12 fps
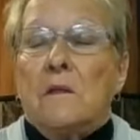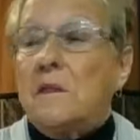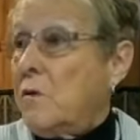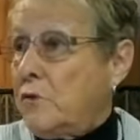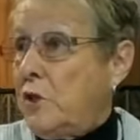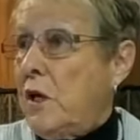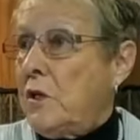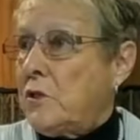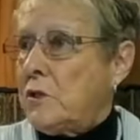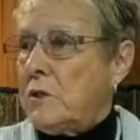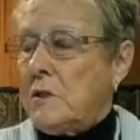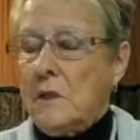
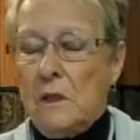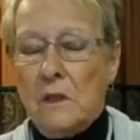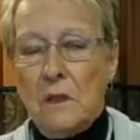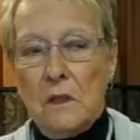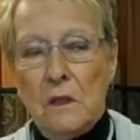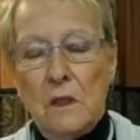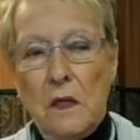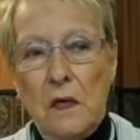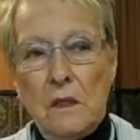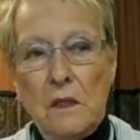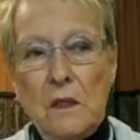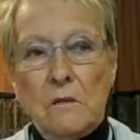association.
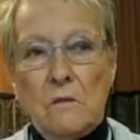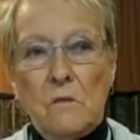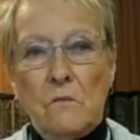And it,